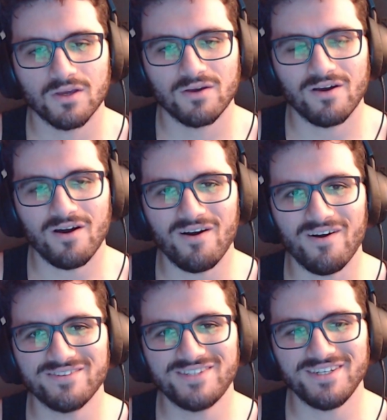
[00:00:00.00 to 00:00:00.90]

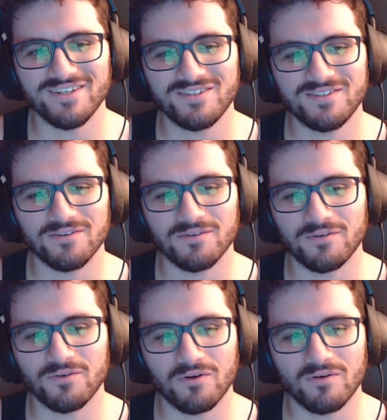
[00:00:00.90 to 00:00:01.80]
Aw, she is so
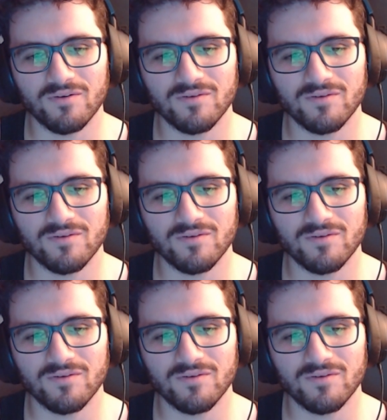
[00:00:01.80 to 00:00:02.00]
adorable.